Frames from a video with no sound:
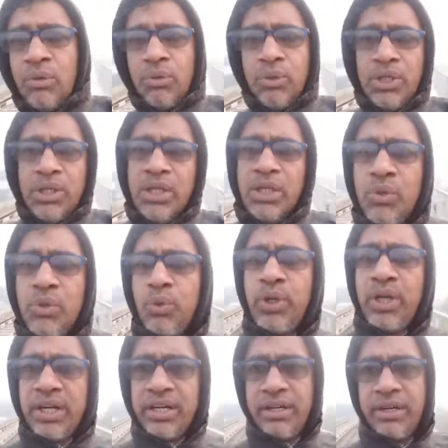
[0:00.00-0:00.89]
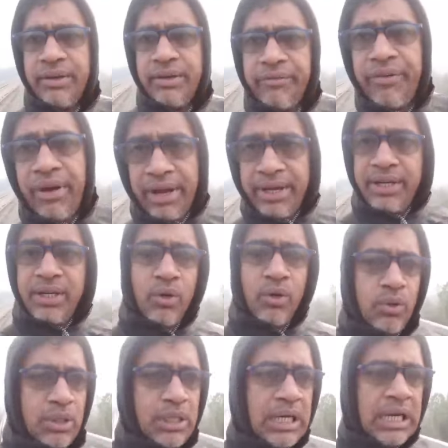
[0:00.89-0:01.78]
we couldn't find
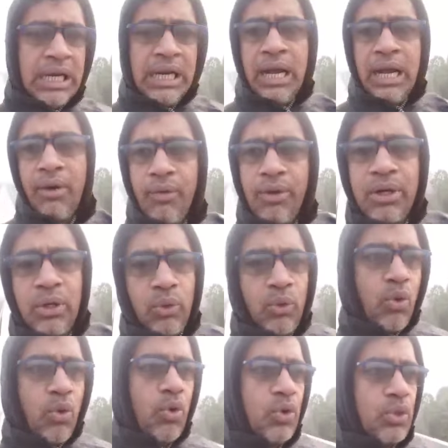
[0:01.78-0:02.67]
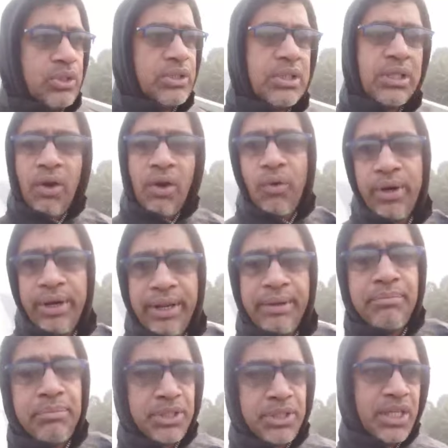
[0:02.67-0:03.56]
out our goals, our
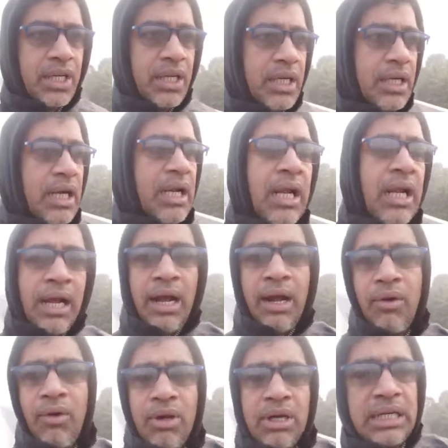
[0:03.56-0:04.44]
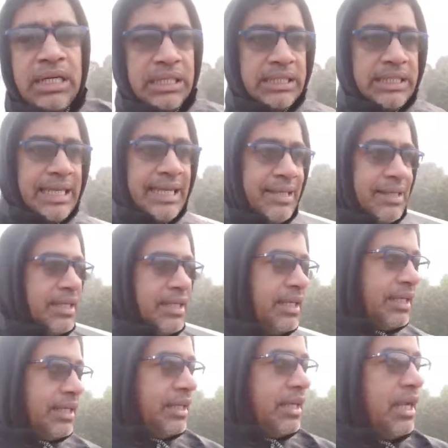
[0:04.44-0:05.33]
ambition, our
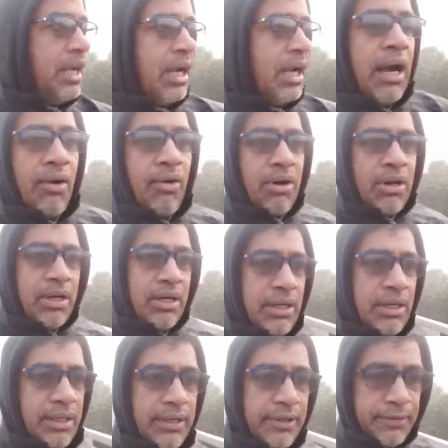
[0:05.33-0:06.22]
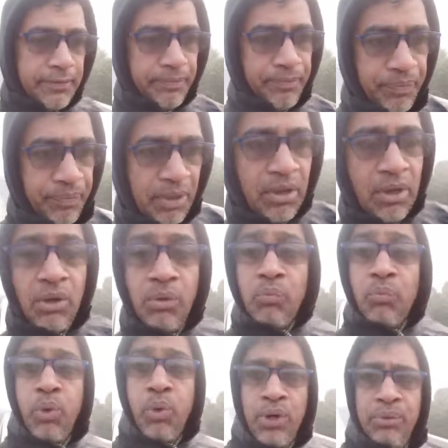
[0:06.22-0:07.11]
thinking, our
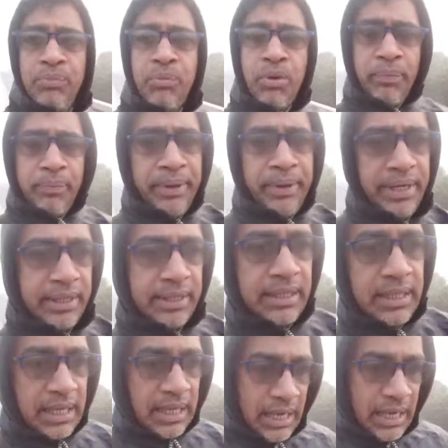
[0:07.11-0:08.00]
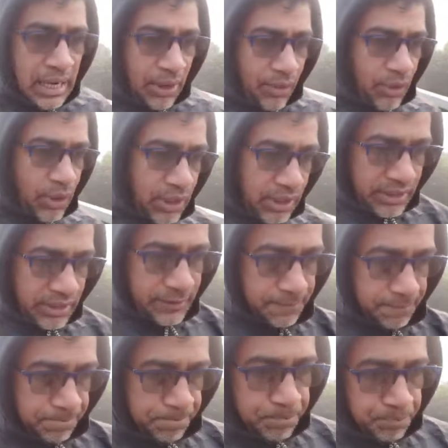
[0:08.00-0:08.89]
body movement, our
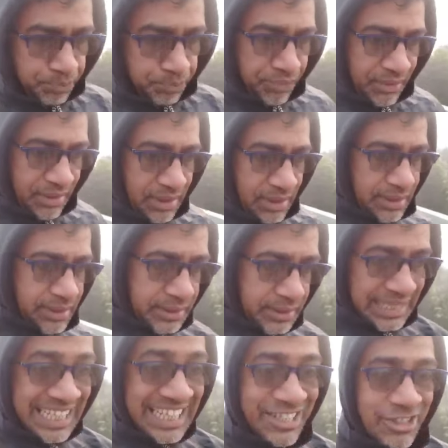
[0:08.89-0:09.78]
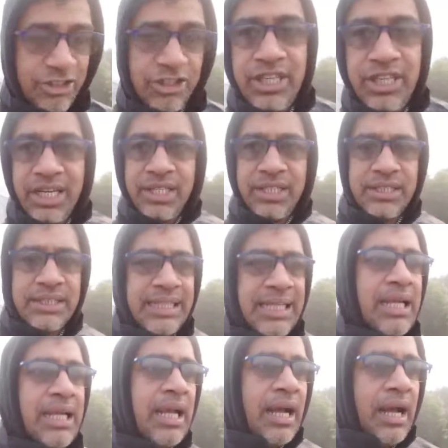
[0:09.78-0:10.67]
incidents,
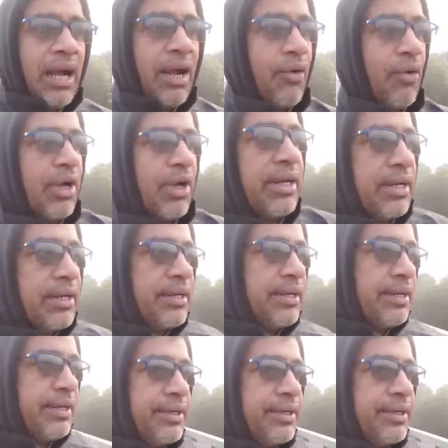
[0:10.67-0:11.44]
our